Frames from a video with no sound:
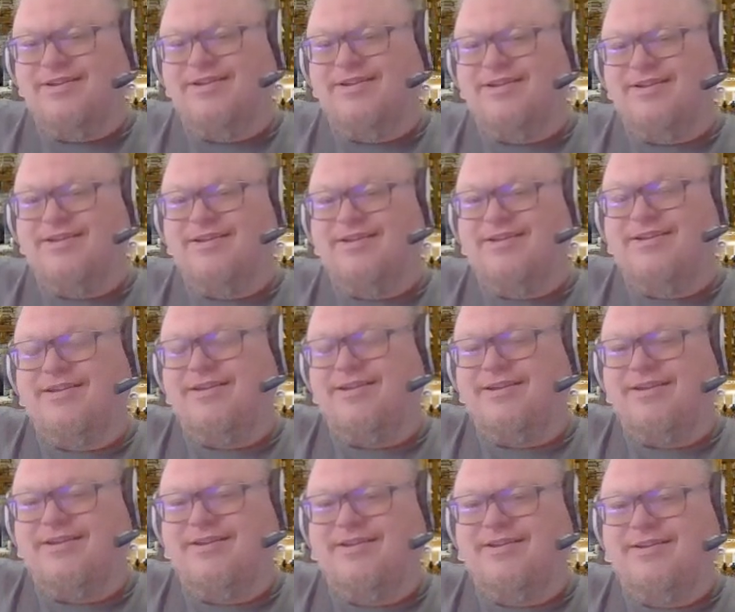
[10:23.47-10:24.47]

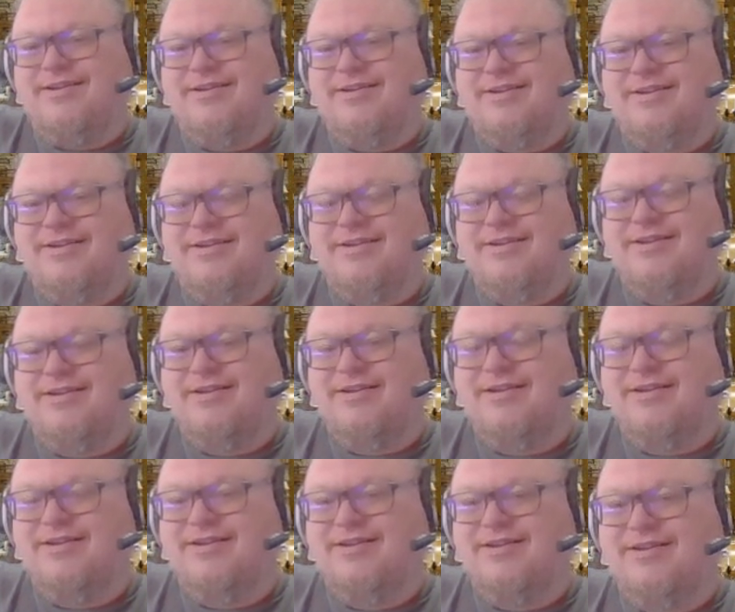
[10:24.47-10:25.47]

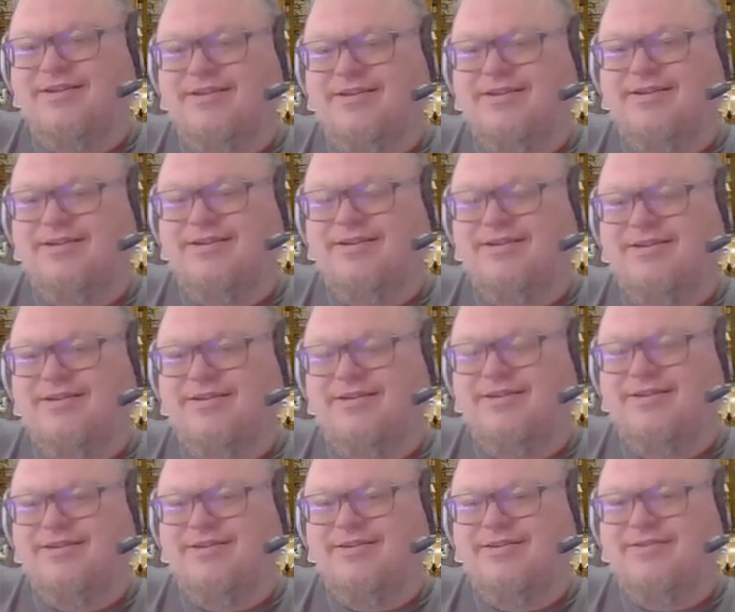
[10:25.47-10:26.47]

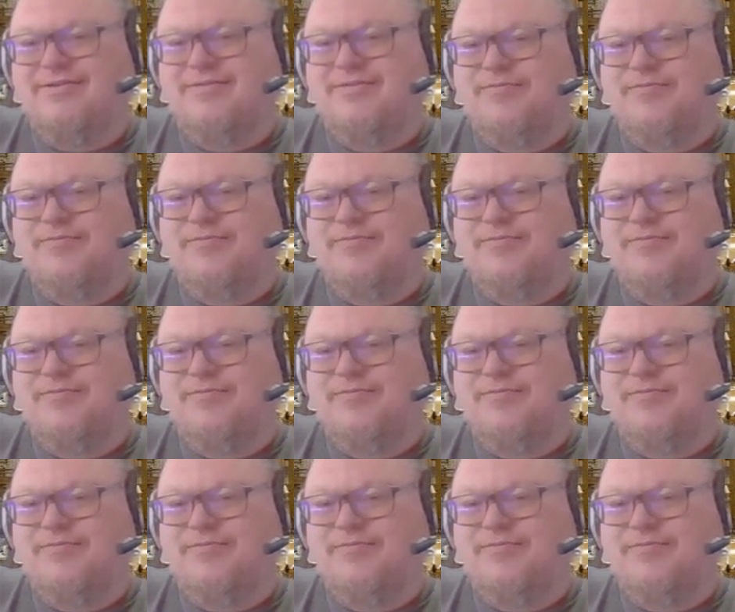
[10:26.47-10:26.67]
[no speech]